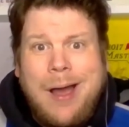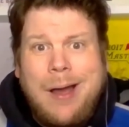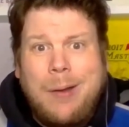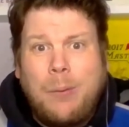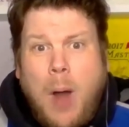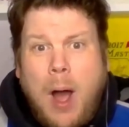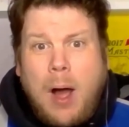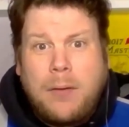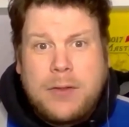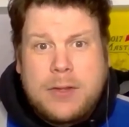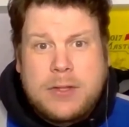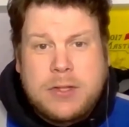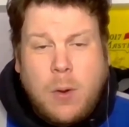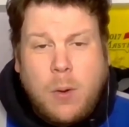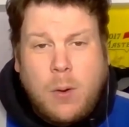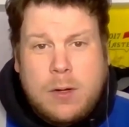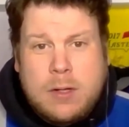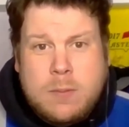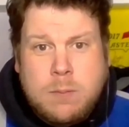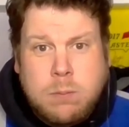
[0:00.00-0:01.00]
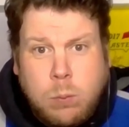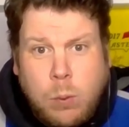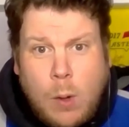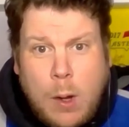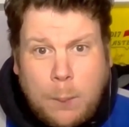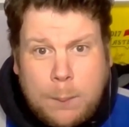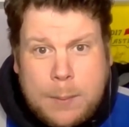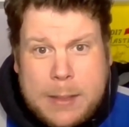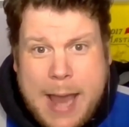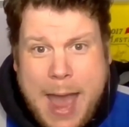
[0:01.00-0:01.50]
while this course
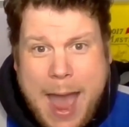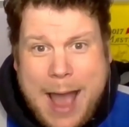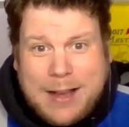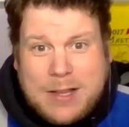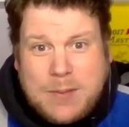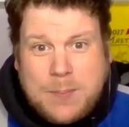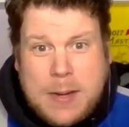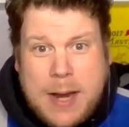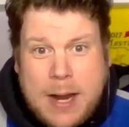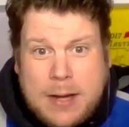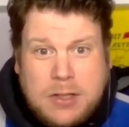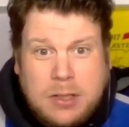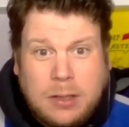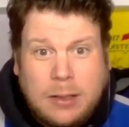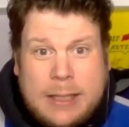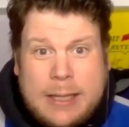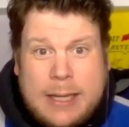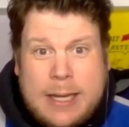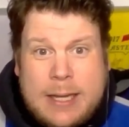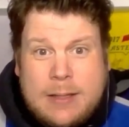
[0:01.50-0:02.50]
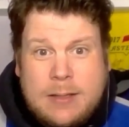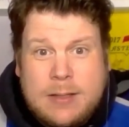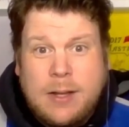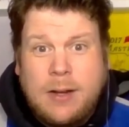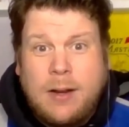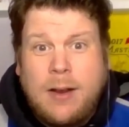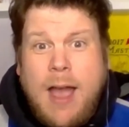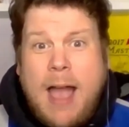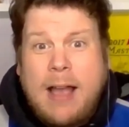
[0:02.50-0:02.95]
will be exponentially easier,